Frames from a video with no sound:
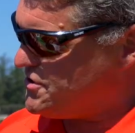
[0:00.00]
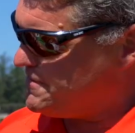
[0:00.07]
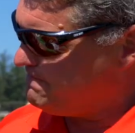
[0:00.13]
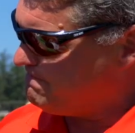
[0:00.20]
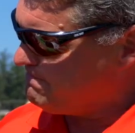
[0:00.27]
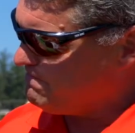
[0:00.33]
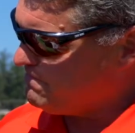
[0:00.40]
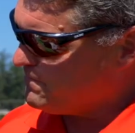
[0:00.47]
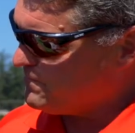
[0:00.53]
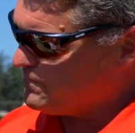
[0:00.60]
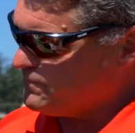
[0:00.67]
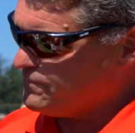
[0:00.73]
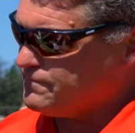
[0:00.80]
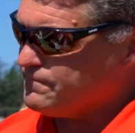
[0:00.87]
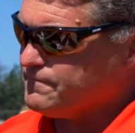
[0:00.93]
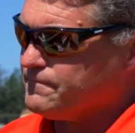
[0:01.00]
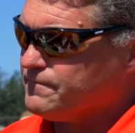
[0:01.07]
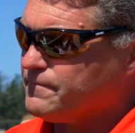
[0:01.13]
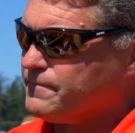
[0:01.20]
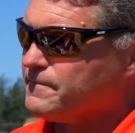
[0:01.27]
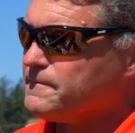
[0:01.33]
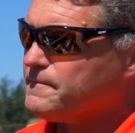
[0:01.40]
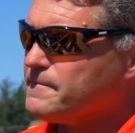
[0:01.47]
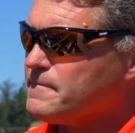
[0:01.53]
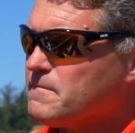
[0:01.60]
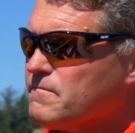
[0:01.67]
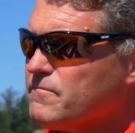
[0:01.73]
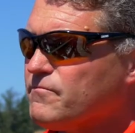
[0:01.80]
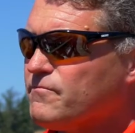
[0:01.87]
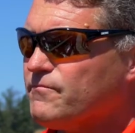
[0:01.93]

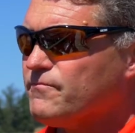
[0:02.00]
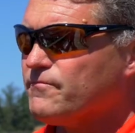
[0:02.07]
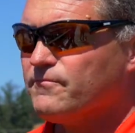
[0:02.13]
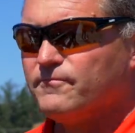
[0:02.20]
This person isn't speaking.